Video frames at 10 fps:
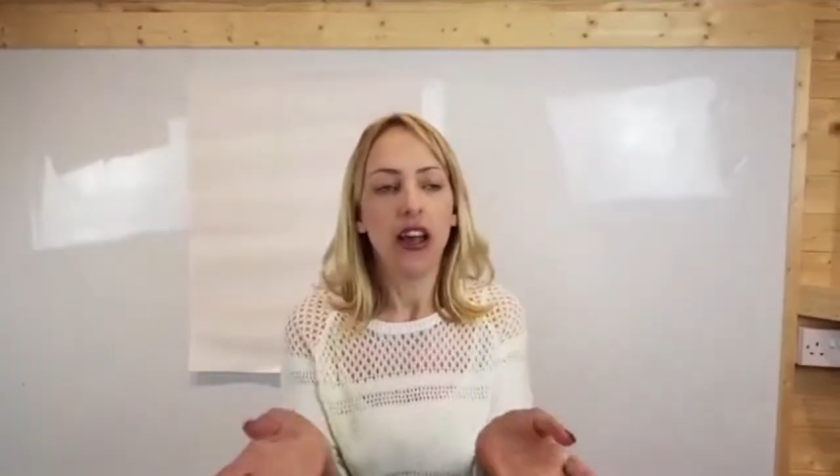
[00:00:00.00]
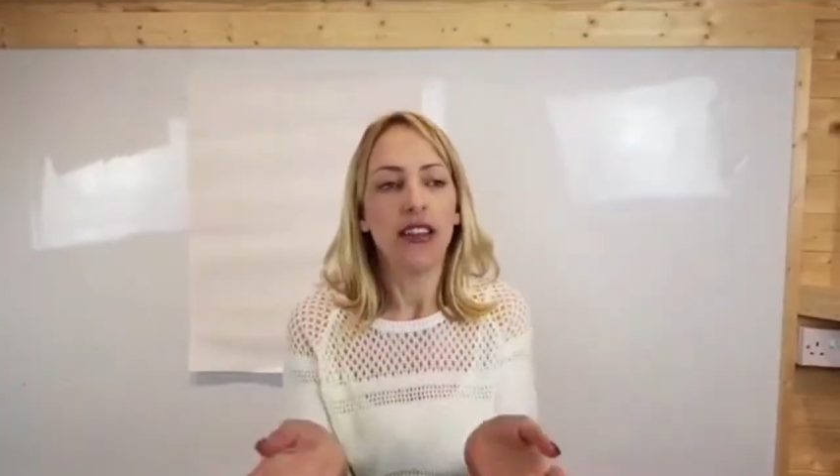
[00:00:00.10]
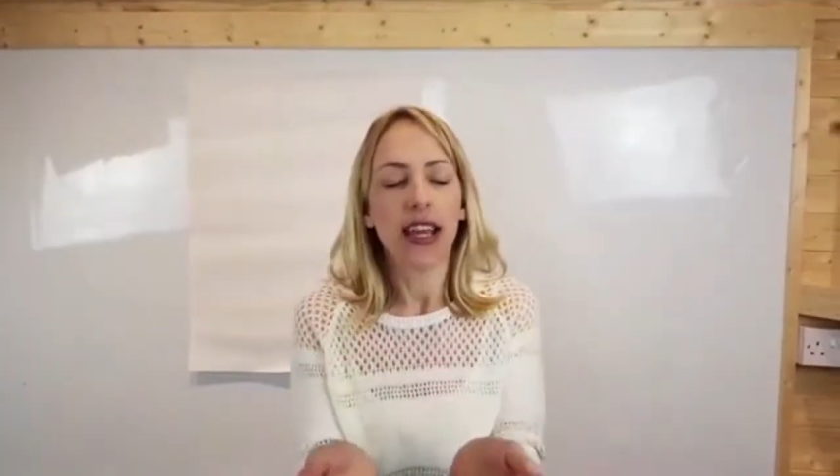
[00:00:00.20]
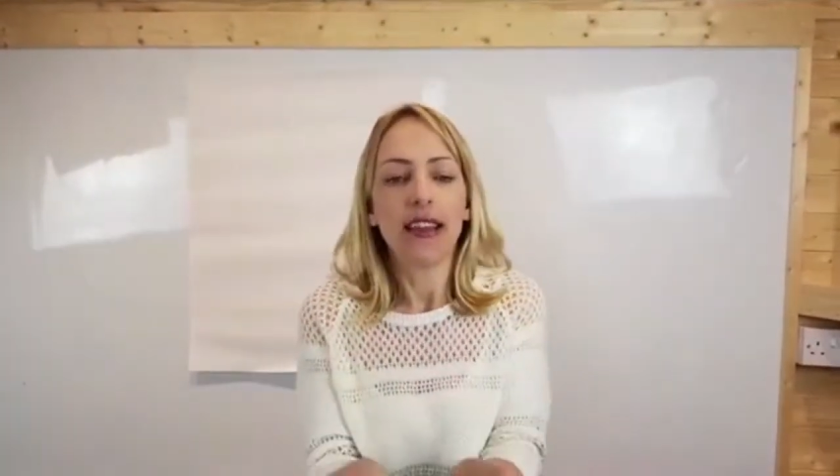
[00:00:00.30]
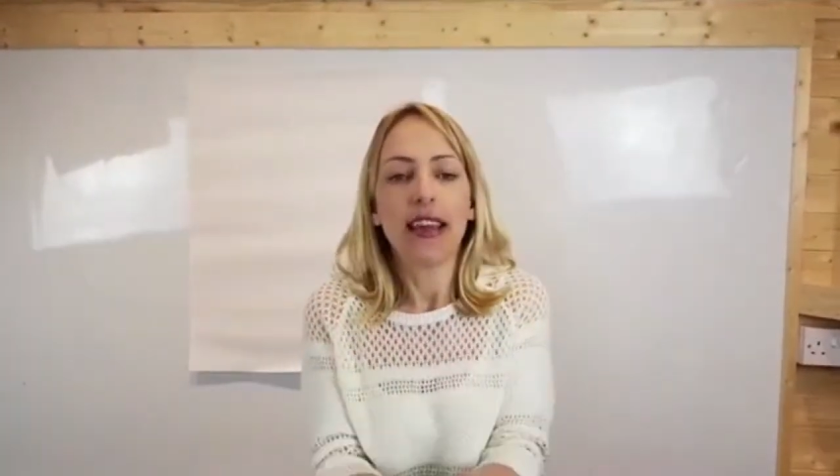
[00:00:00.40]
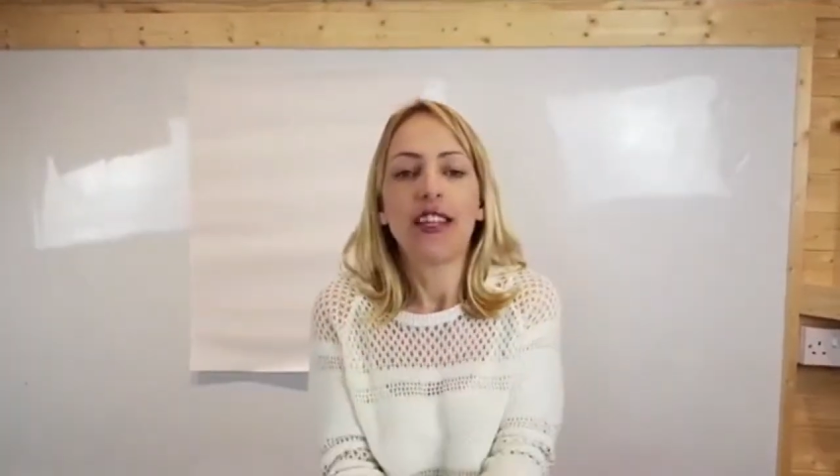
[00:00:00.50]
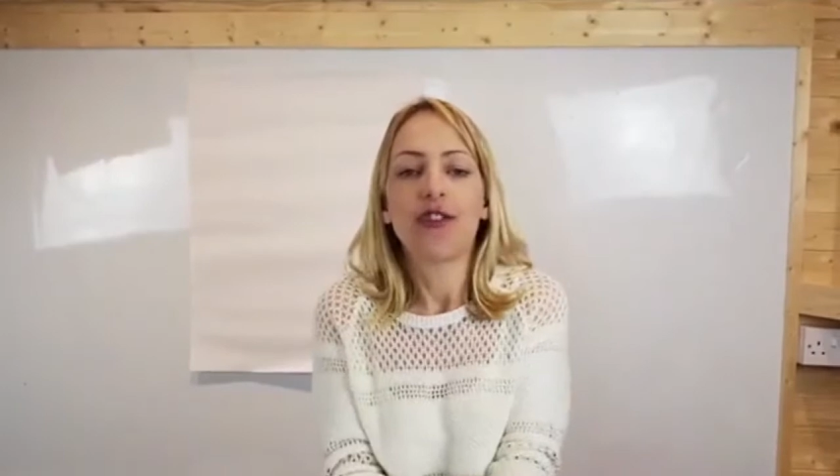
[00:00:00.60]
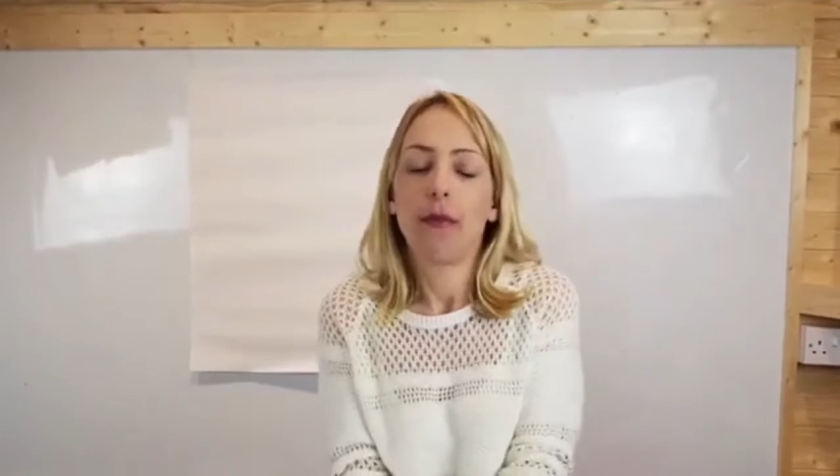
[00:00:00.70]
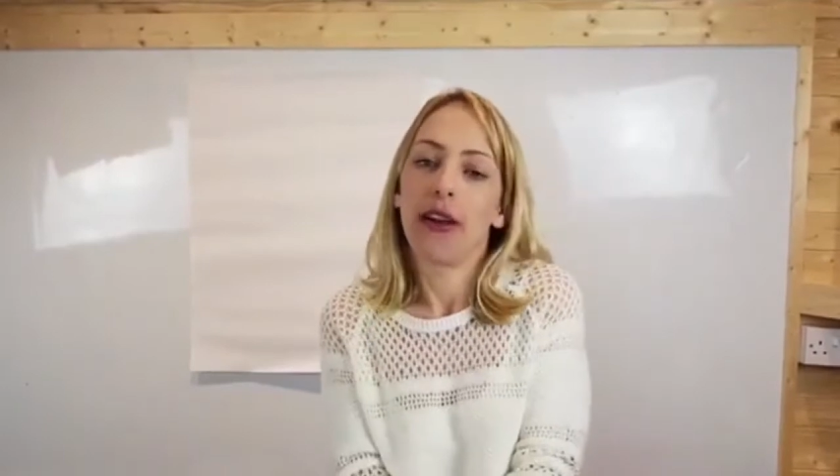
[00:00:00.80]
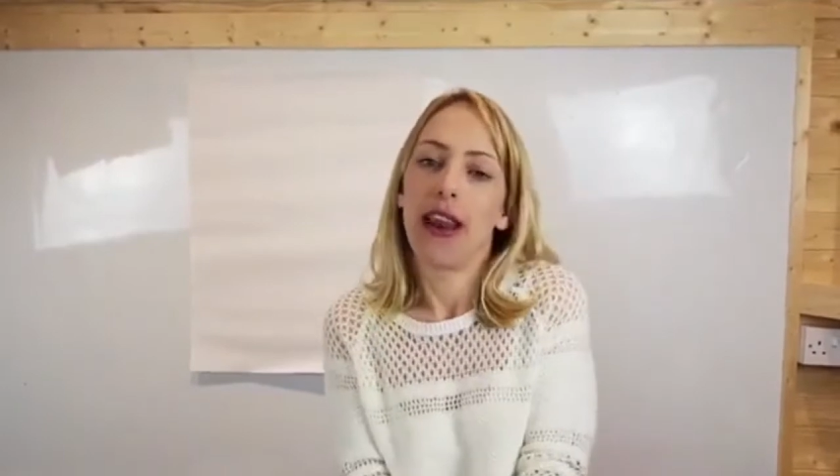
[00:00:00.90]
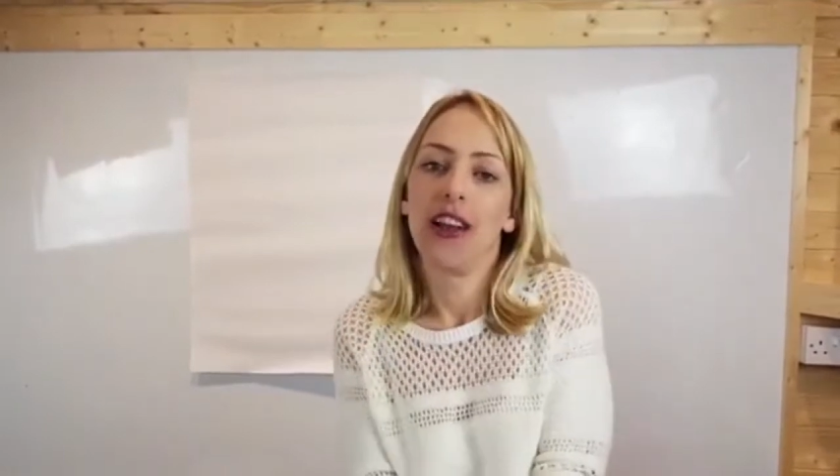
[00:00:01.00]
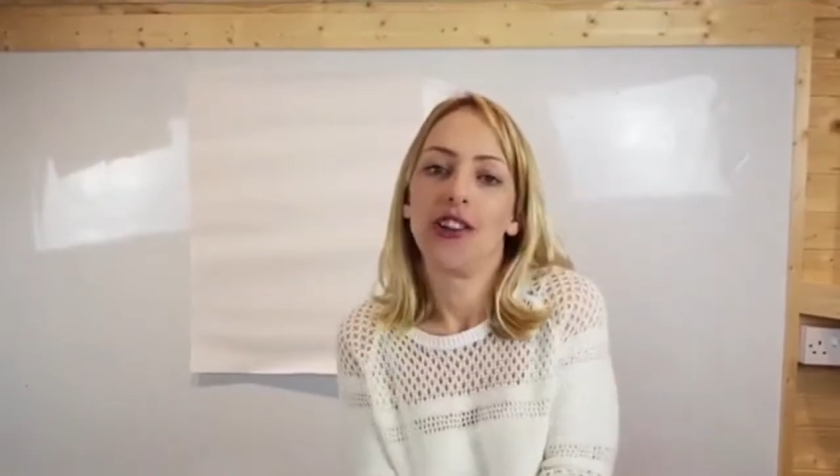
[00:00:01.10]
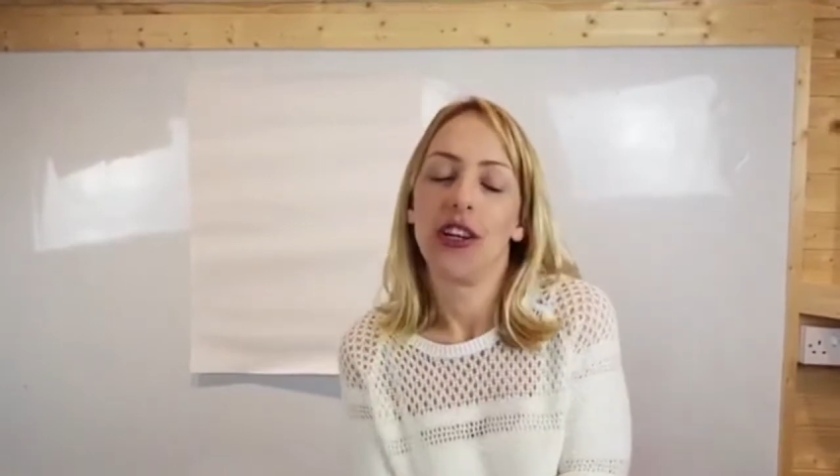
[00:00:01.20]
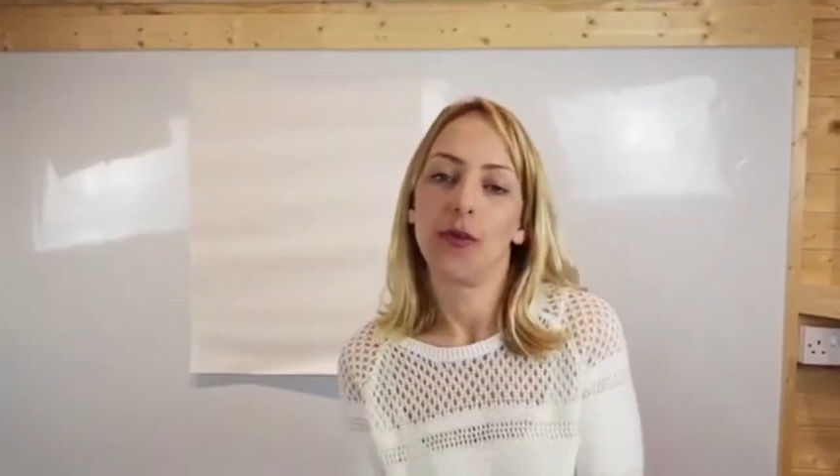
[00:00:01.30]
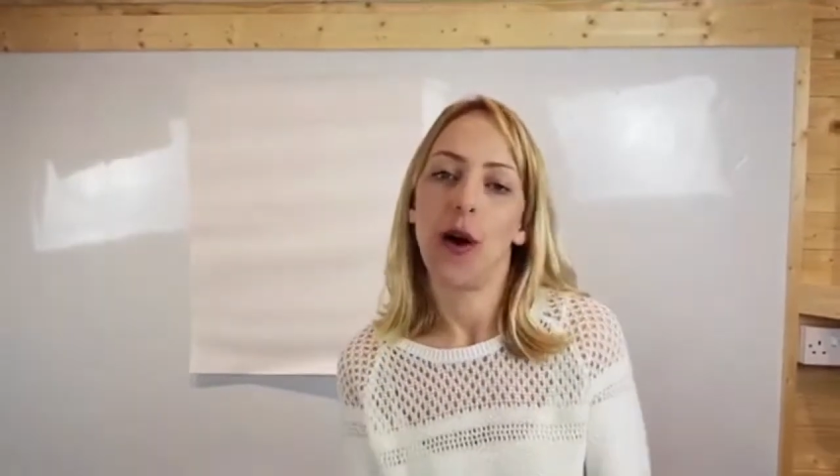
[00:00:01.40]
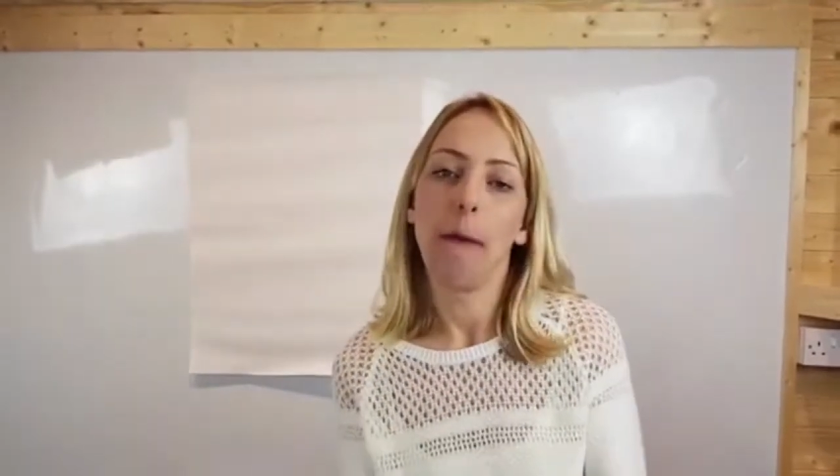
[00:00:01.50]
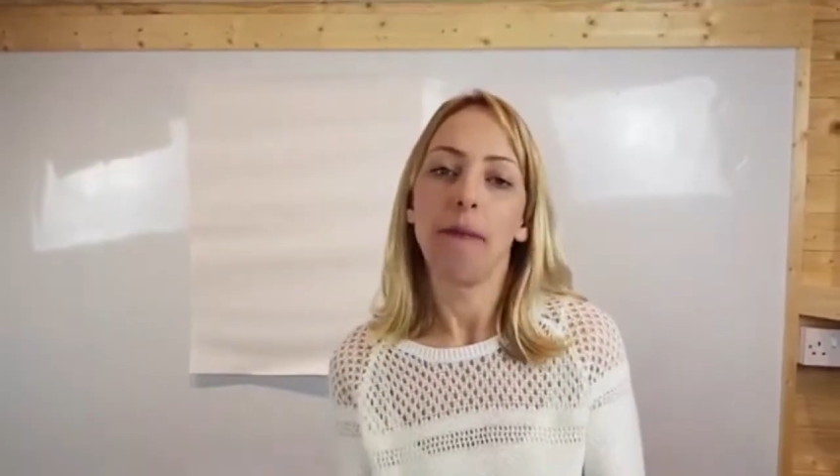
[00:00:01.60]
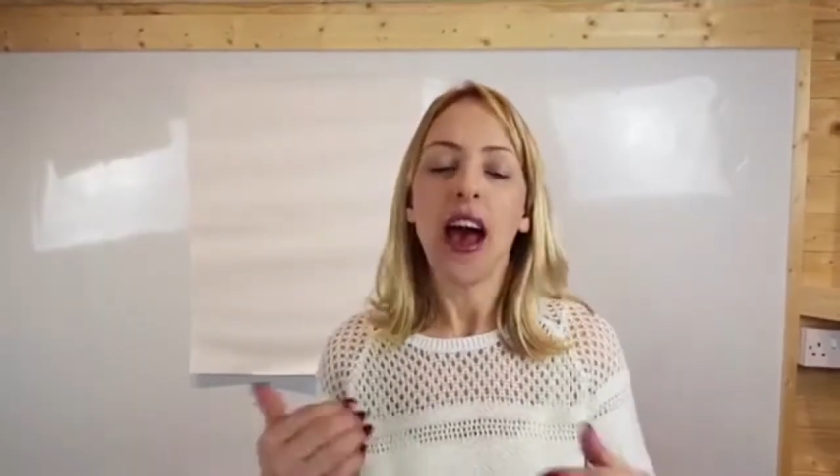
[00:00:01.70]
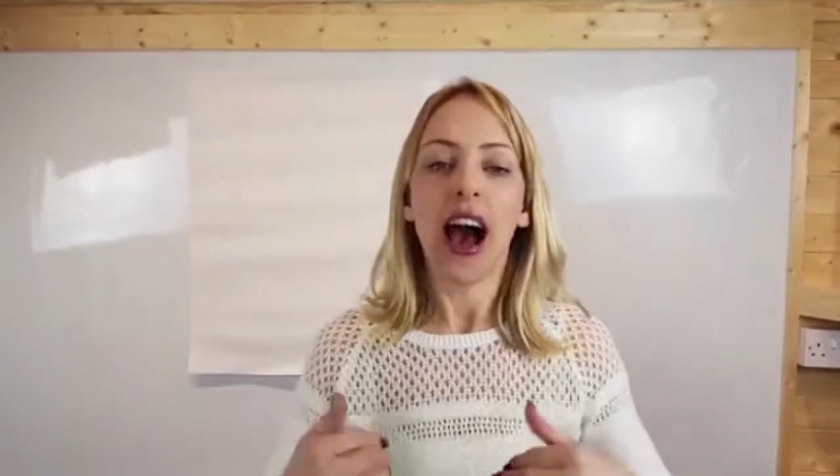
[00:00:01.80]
Taking the Instagram analogy as well.